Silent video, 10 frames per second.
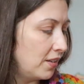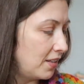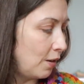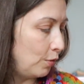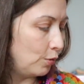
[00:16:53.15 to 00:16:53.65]

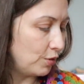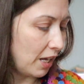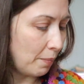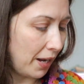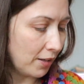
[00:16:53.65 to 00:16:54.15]
That will also
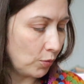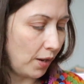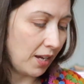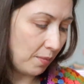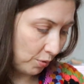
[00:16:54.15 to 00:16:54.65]
get packed
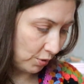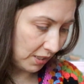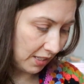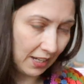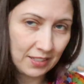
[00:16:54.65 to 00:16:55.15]
away and put
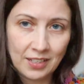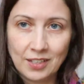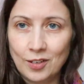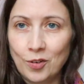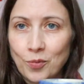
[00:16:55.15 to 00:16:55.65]
in the
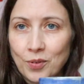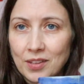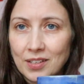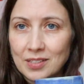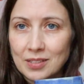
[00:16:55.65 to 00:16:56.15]
attic along
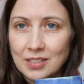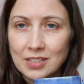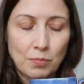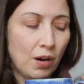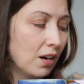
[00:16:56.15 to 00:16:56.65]
with this
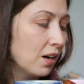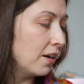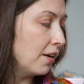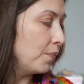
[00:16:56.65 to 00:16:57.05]
mug.